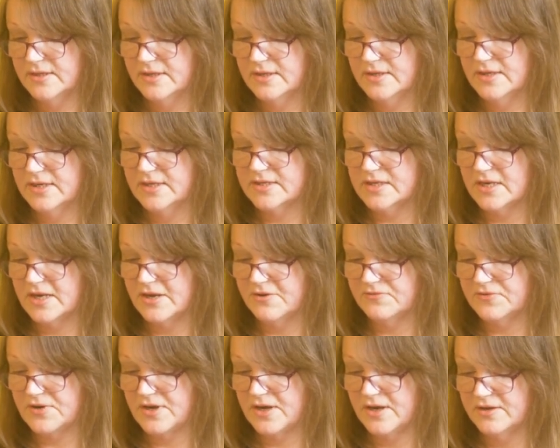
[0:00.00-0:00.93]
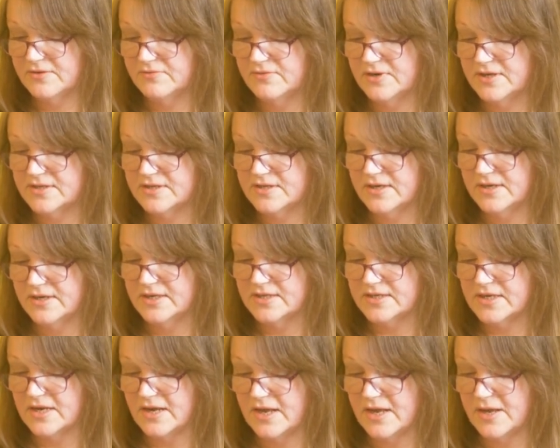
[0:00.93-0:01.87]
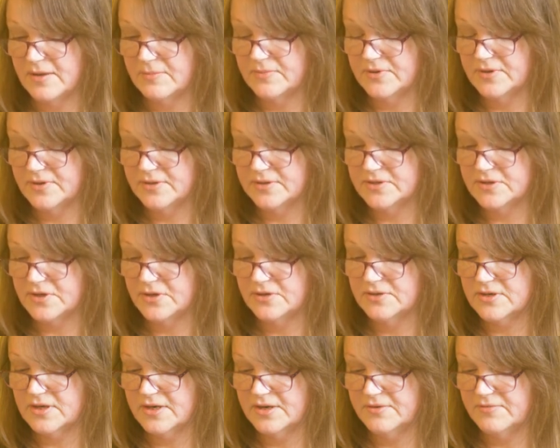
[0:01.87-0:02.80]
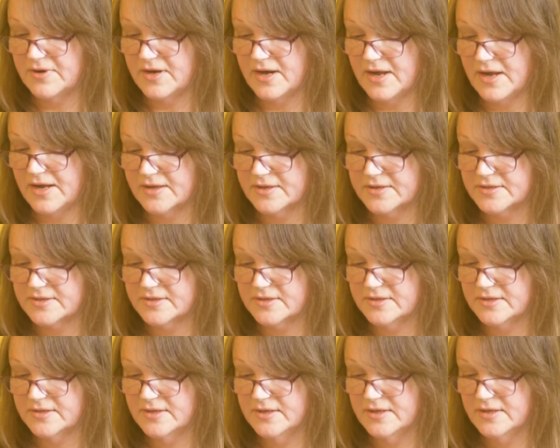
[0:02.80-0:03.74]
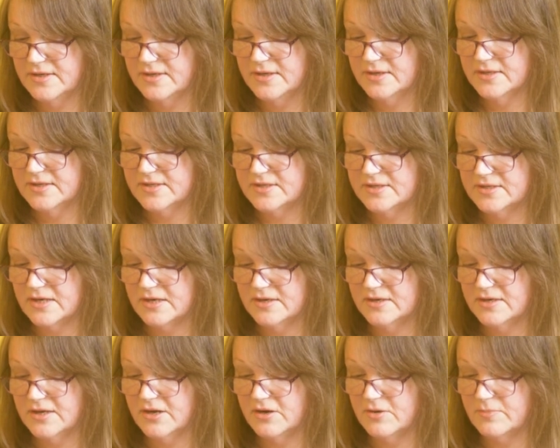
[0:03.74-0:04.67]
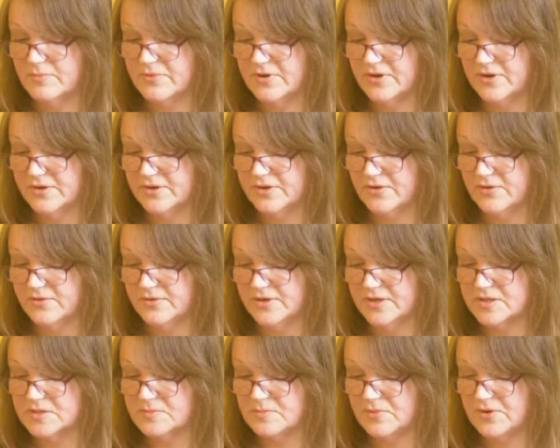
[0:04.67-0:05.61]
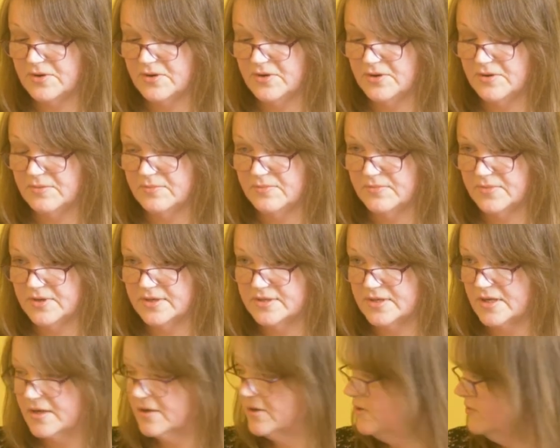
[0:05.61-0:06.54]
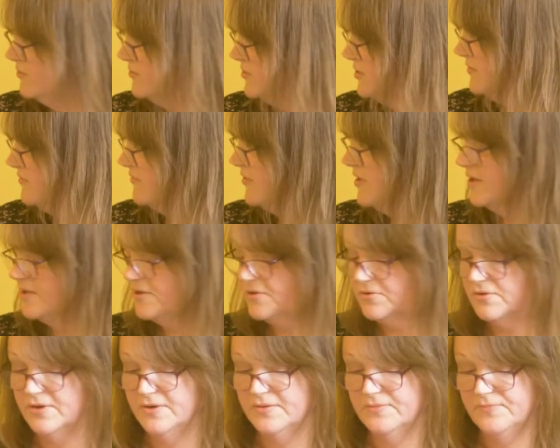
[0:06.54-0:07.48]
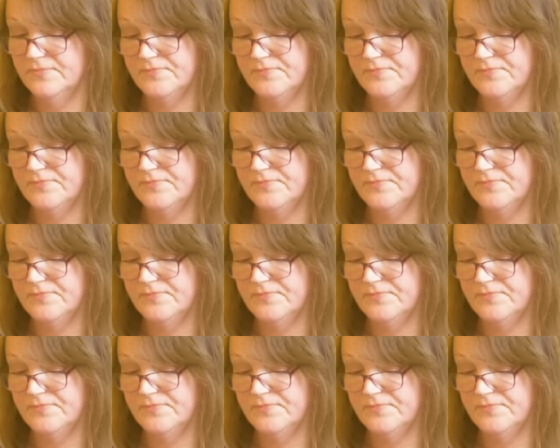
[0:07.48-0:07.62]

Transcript: His left hand rests in his lap, totally relaxed. Standing upright on its palm is a golden vajra.